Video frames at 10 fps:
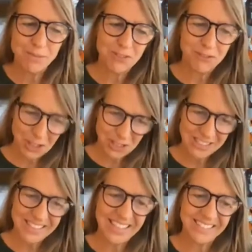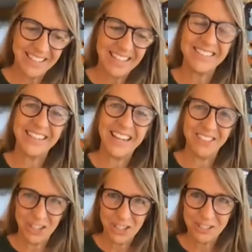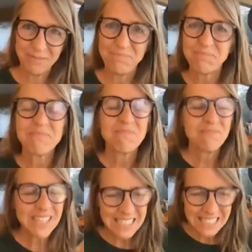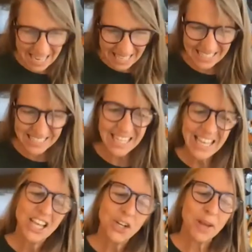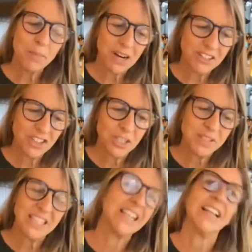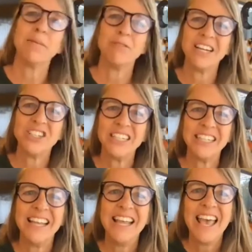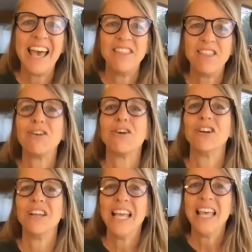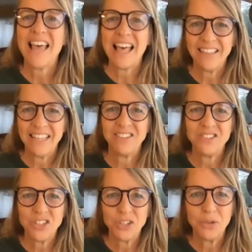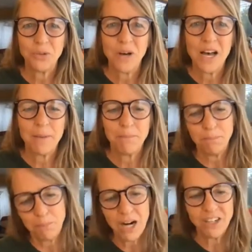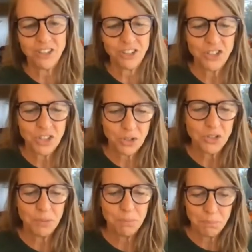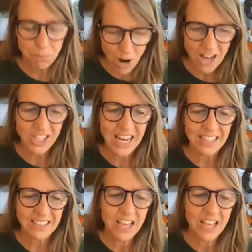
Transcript: First is listen and learn. Second, create partnerships and collaboration. And third, that leads to to projects.